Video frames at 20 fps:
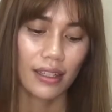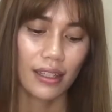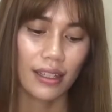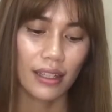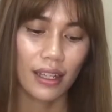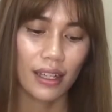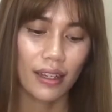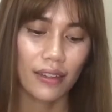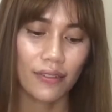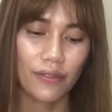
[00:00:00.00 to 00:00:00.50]

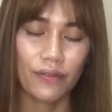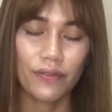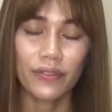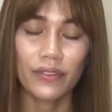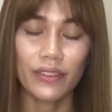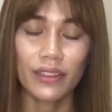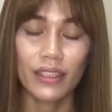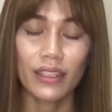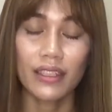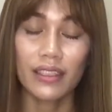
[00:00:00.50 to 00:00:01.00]
Yeah,
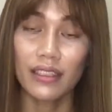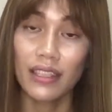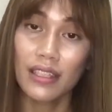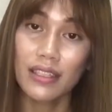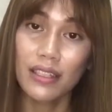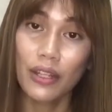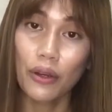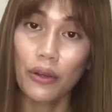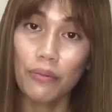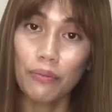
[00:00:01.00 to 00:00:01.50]

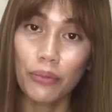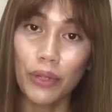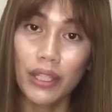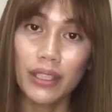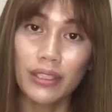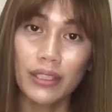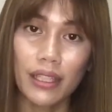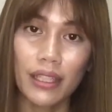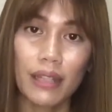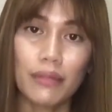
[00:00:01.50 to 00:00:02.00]
that's how
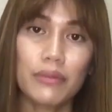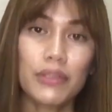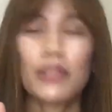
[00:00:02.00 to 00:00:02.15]
impressed I am.